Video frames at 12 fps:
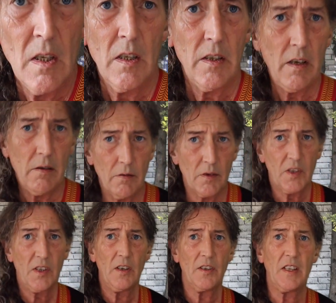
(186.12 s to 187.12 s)
So
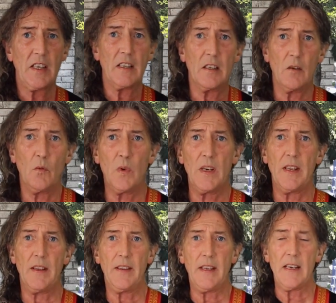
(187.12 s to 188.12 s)
starting
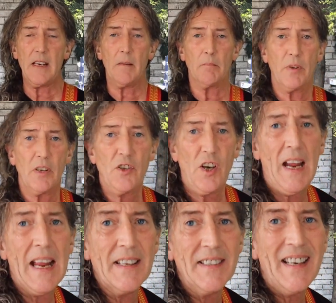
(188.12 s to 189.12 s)
with the bridge
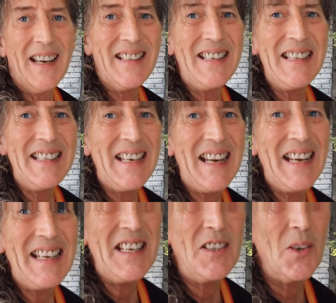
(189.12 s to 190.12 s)
end, and
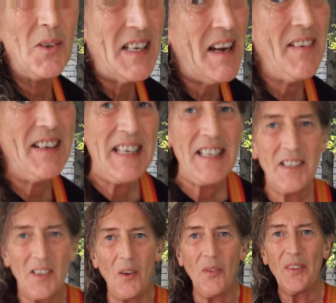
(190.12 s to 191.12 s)
it does have, and it's
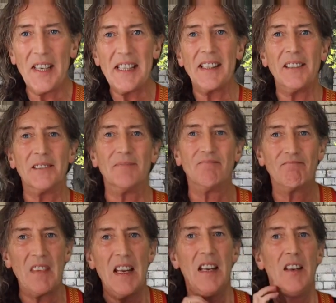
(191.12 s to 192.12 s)
got this little
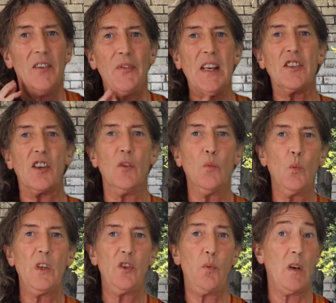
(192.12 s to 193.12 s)
feature
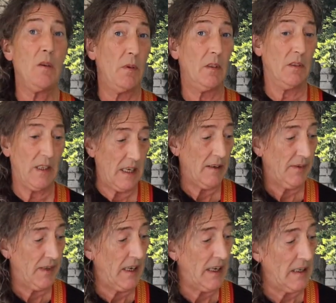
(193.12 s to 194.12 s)
which we will
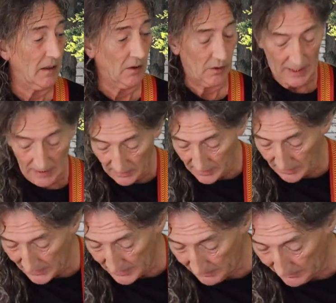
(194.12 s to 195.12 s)
have a look at. Let's
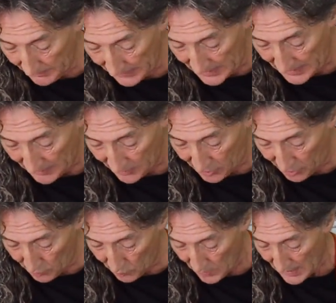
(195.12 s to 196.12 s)
have a listen
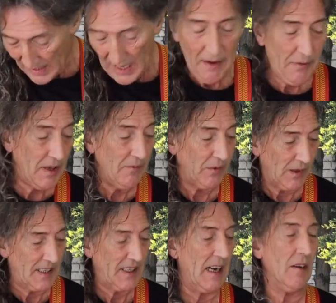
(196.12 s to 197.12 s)
to everything
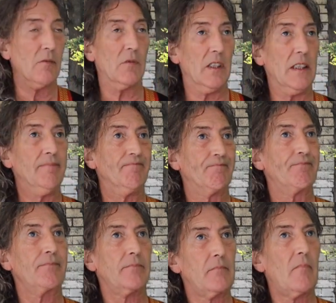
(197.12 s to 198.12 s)
flat out, right?
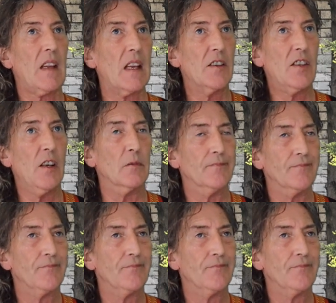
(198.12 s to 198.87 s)
So.